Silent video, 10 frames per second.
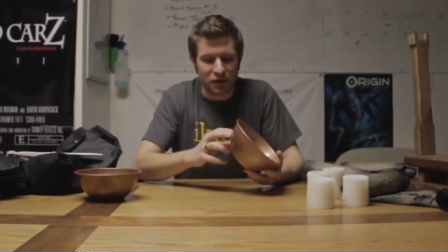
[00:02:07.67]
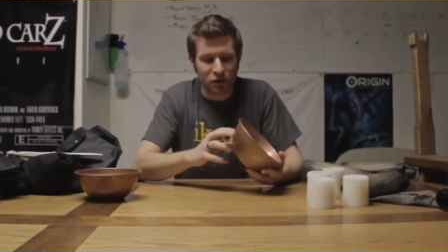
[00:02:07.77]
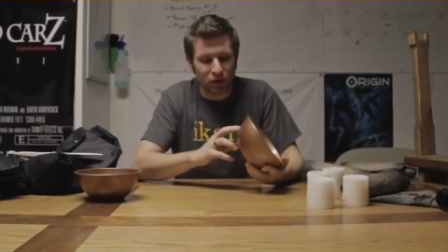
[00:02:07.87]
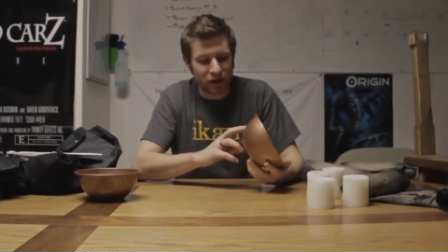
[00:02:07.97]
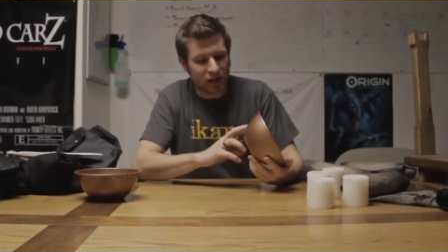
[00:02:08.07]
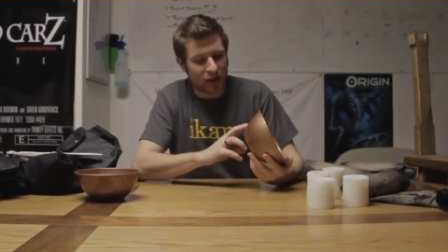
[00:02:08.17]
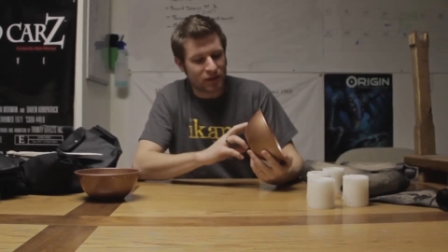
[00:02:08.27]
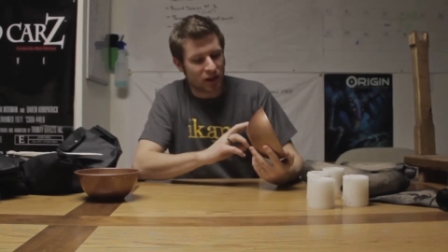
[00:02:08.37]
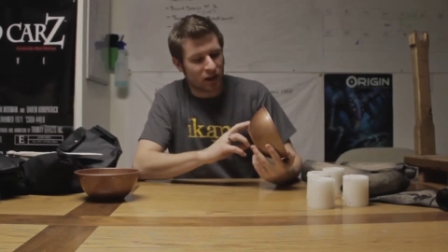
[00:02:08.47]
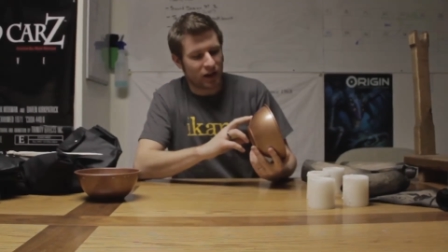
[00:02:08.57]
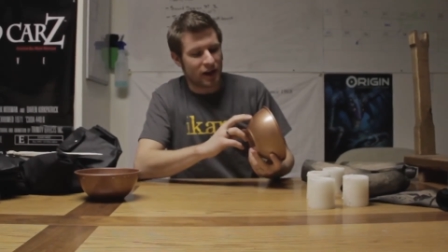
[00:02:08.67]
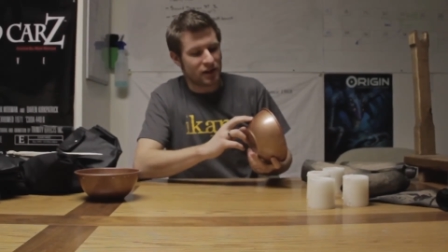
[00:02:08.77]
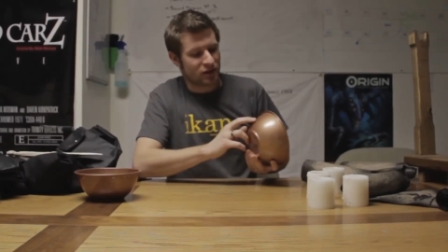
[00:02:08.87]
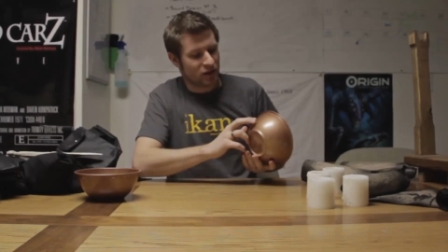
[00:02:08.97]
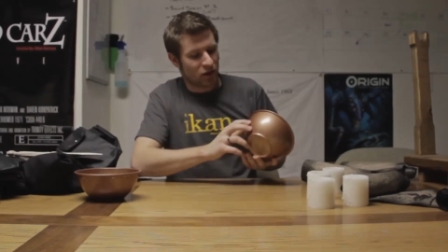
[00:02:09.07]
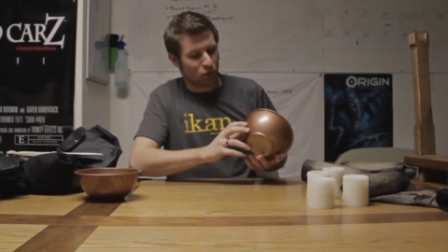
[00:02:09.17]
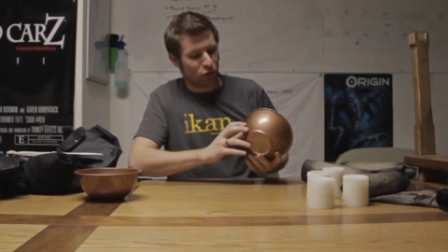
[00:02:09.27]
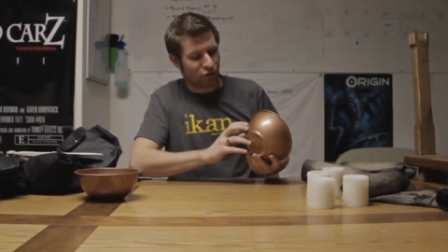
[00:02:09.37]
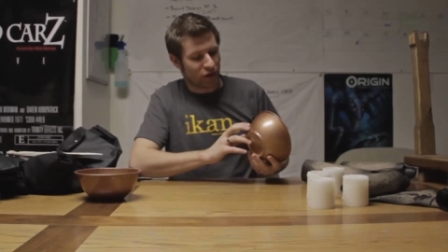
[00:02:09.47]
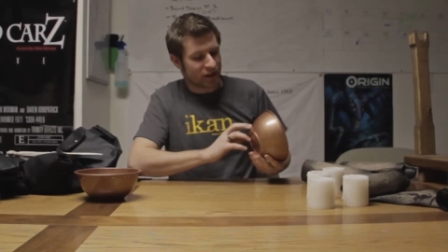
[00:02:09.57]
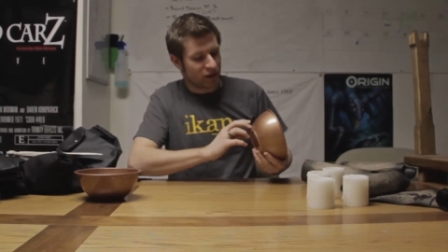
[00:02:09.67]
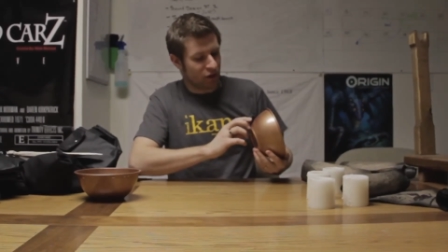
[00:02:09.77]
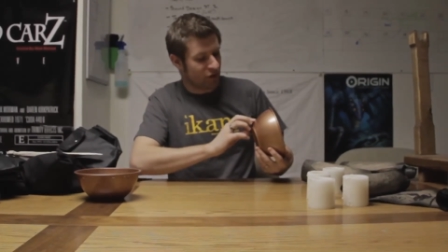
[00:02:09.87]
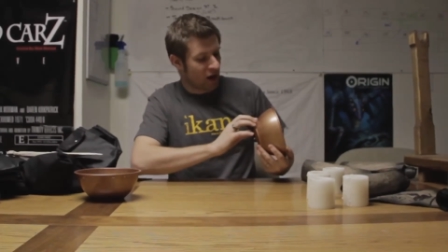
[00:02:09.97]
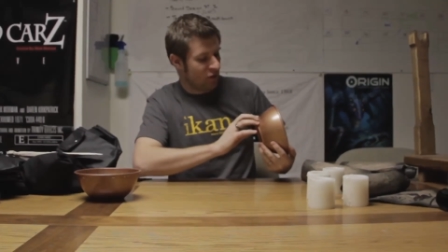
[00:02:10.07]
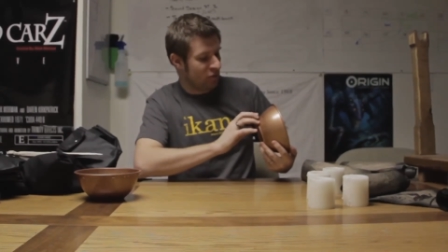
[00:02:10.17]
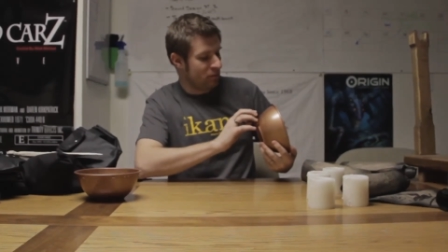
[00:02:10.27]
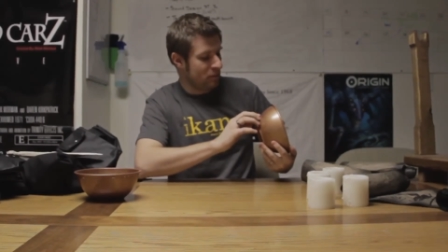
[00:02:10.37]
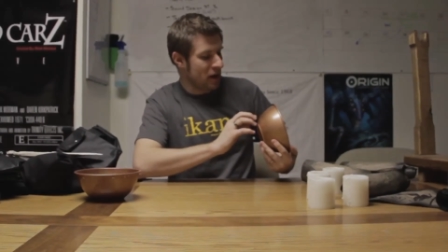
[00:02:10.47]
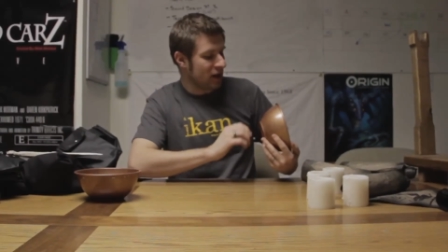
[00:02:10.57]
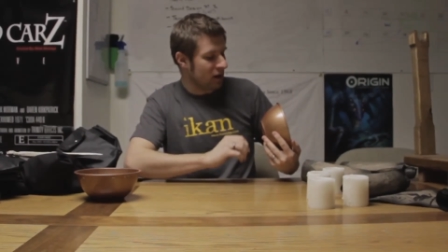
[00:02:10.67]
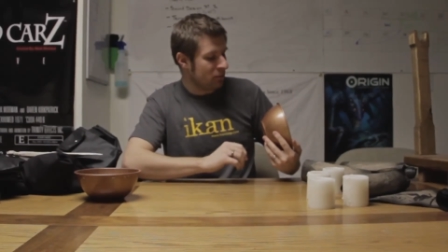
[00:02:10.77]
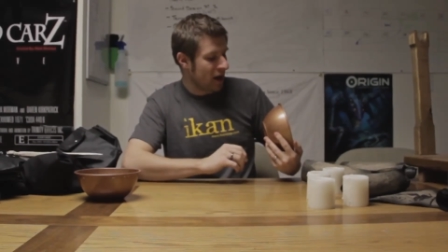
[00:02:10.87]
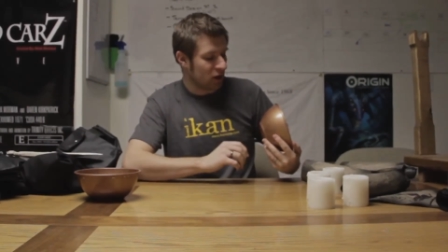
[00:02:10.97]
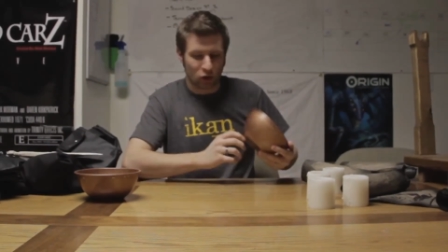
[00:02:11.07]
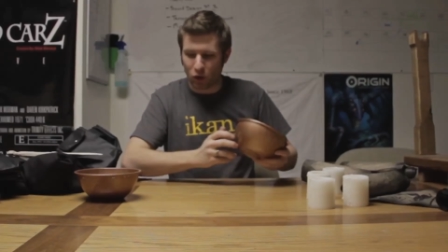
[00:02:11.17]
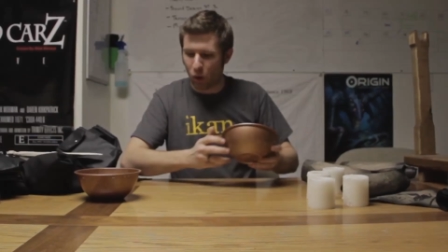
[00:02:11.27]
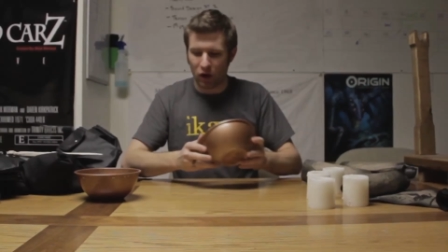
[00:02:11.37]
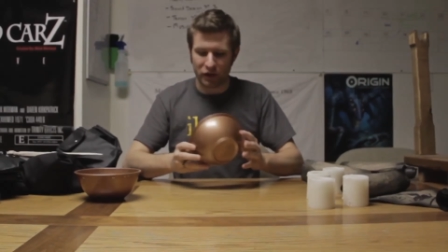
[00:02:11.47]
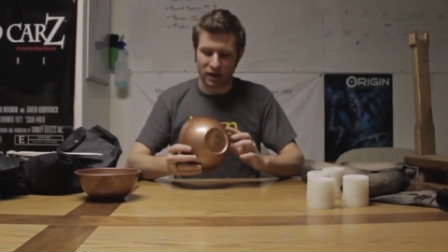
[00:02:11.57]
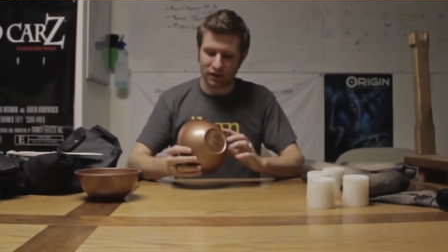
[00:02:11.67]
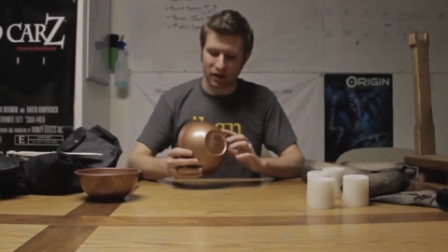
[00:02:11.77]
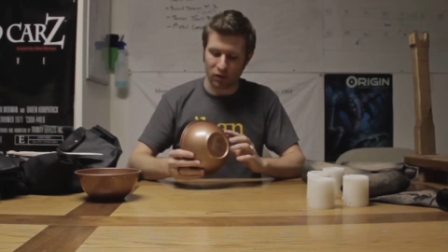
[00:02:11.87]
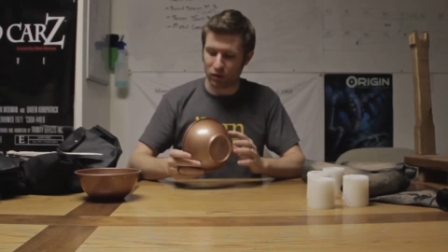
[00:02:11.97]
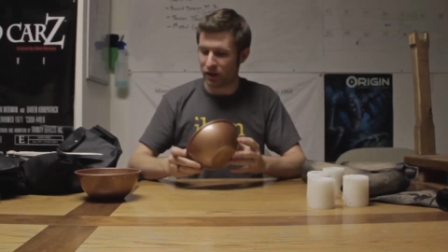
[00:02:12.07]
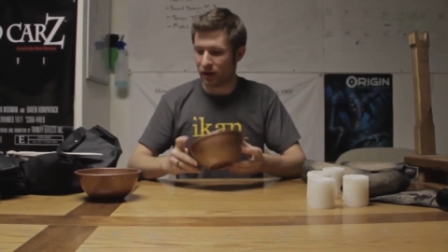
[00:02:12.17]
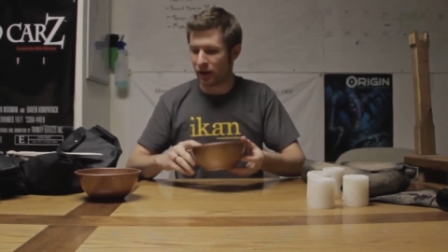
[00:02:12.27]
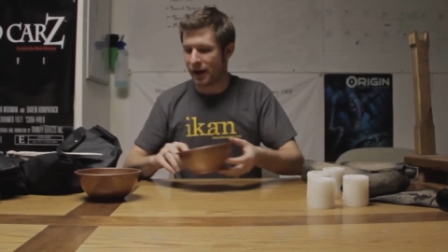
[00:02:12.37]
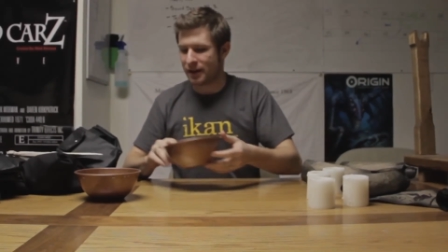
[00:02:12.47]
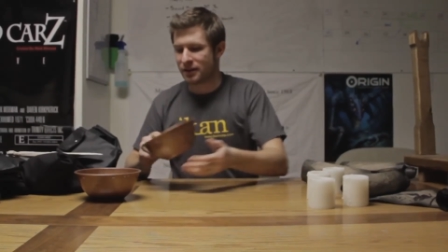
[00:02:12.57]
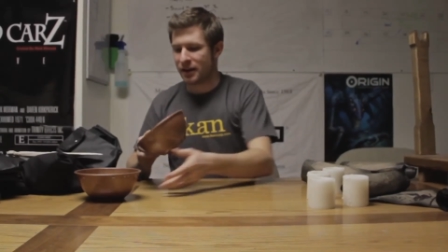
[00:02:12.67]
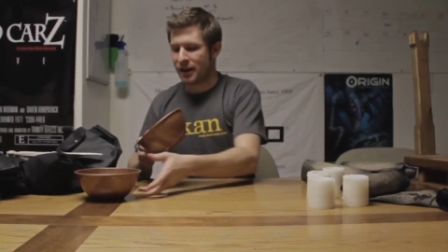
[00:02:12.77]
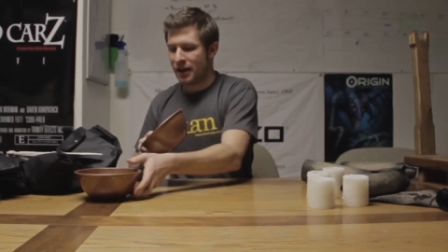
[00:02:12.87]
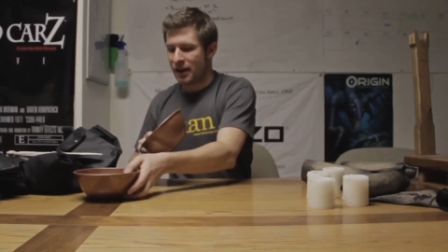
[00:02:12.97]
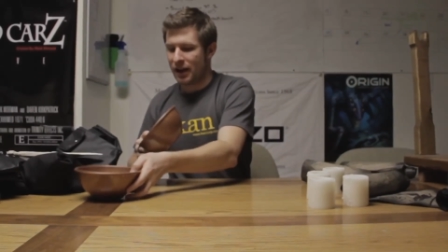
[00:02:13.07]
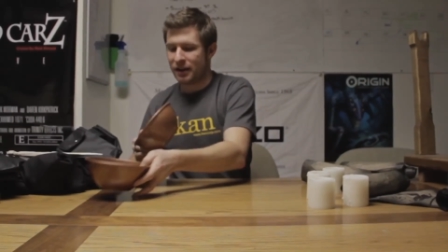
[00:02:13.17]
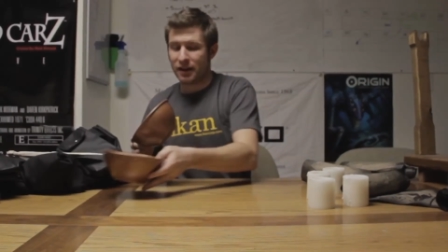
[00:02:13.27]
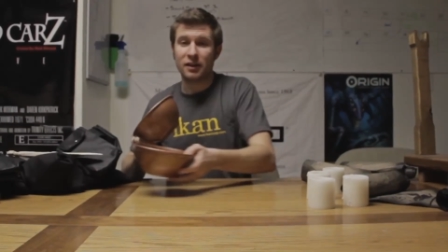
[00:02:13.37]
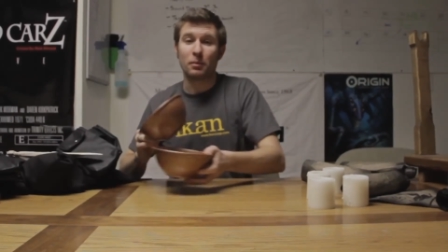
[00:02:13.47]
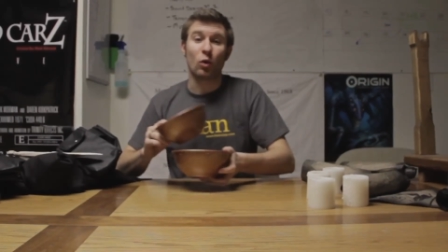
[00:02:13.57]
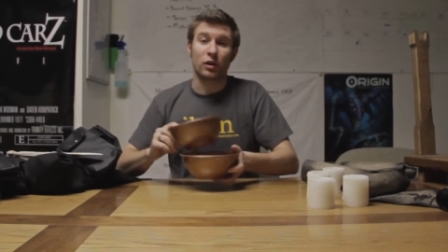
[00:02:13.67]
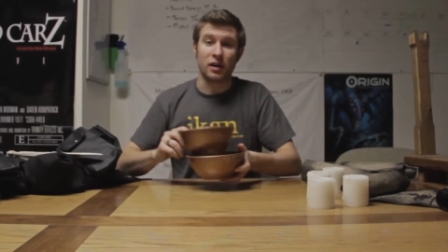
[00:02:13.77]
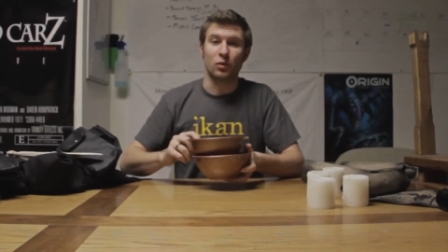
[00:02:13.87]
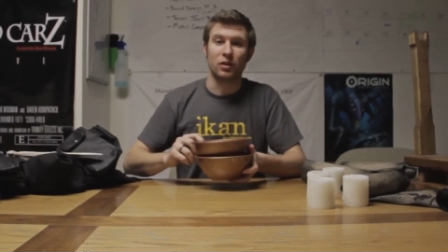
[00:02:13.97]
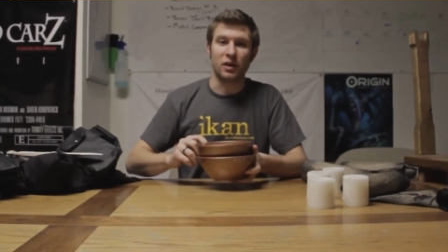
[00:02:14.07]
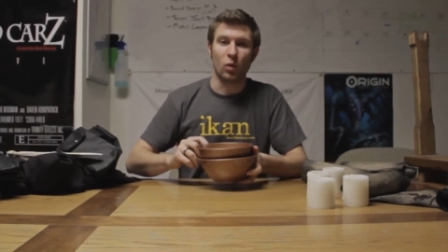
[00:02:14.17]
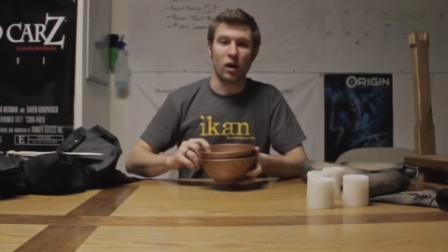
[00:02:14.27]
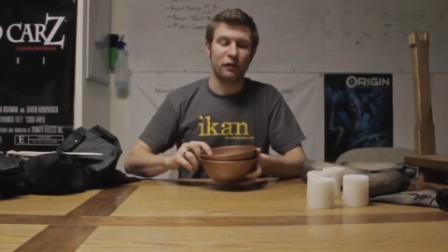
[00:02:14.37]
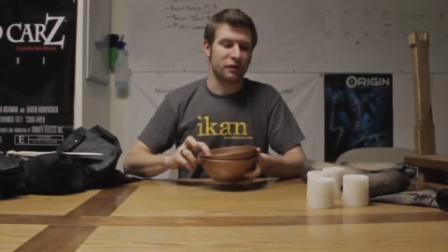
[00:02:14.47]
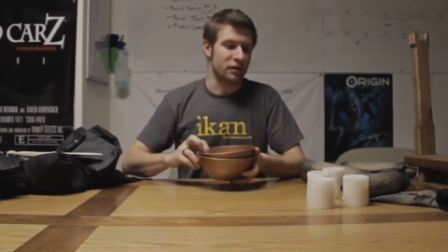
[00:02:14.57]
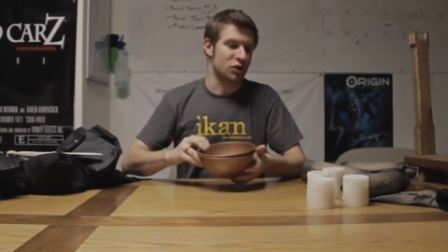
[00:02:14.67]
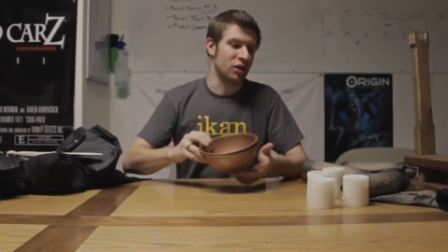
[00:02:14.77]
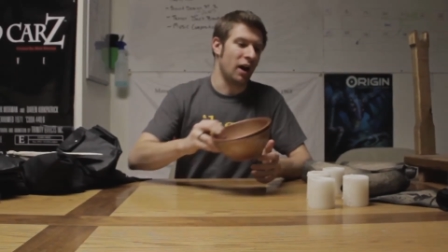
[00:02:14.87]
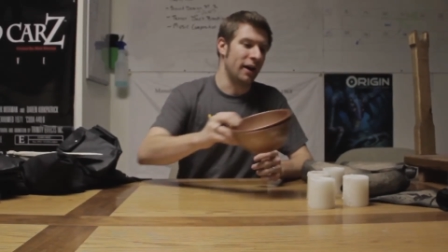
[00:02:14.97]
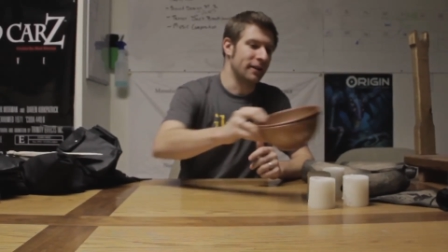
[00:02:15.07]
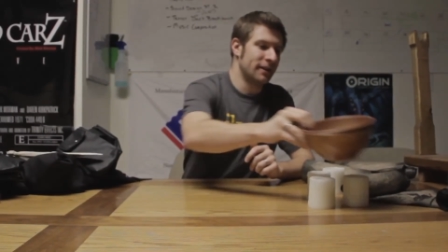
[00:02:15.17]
This really gives it a nice reflective kind of pitted metal quality that I really liked and ended up working really well for the shot.